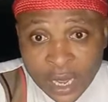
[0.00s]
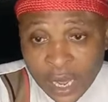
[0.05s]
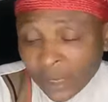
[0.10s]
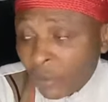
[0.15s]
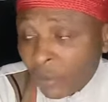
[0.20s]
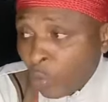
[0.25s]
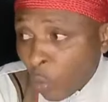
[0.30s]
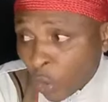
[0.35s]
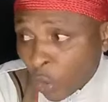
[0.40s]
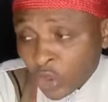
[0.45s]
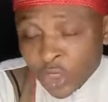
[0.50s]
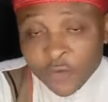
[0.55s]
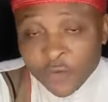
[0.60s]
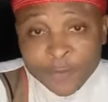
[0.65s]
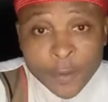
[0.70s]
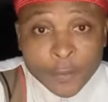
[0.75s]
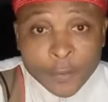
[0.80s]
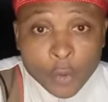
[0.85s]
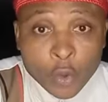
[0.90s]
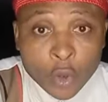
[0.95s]
and watch
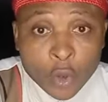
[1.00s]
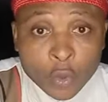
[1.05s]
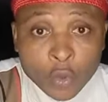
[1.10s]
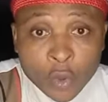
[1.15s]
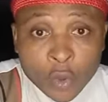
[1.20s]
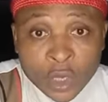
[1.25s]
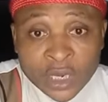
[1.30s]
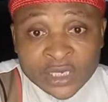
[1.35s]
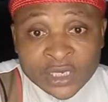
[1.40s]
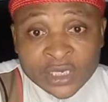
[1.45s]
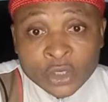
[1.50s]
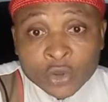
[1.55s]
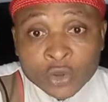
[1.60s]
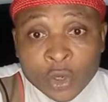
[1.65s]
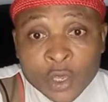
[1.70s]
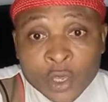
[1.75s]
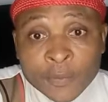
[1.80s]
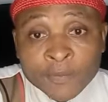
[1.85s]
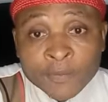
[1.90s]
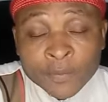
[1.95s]
if people will listen
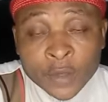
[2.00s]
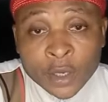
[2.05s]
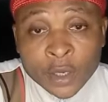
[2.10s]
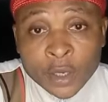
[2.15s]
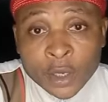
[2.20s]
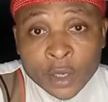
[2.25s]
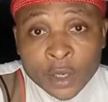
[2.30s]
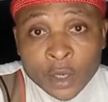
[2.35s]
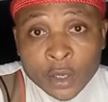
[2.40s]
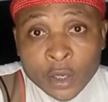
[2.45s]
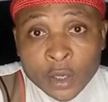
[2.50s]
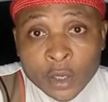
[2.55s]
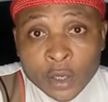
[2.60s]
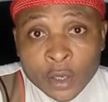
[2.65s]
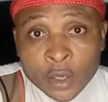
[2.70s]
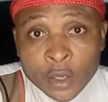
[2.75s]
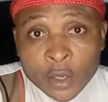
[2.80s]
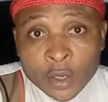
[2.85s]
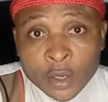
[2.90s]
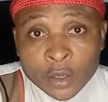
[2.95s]
to him. They
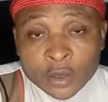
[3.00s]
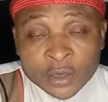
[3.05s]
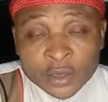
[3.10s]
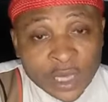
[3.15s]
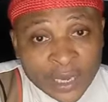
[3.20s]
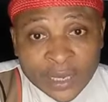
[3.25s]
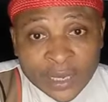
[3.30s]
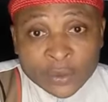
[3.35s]
cannot.